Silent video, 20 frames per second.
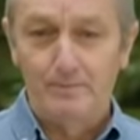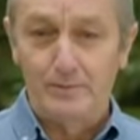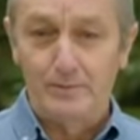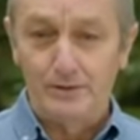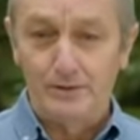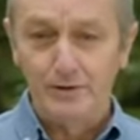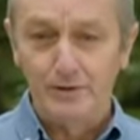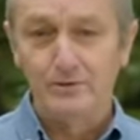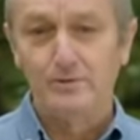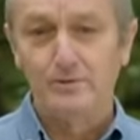
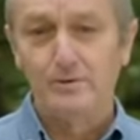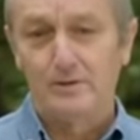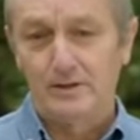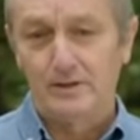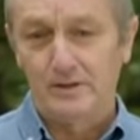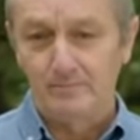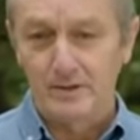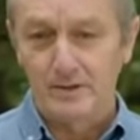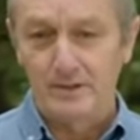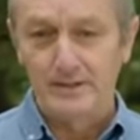that you
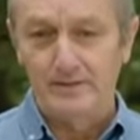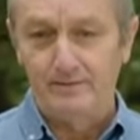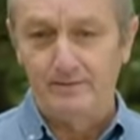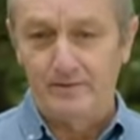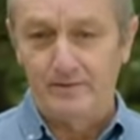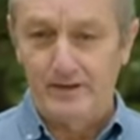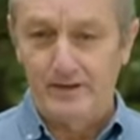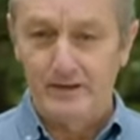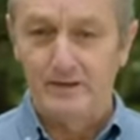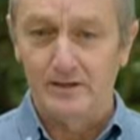can believe
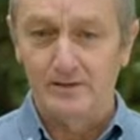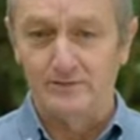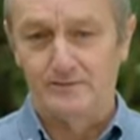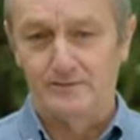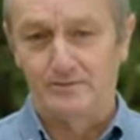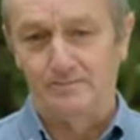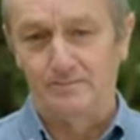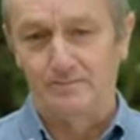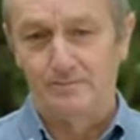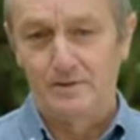in
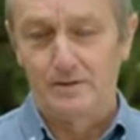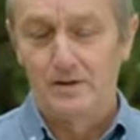us.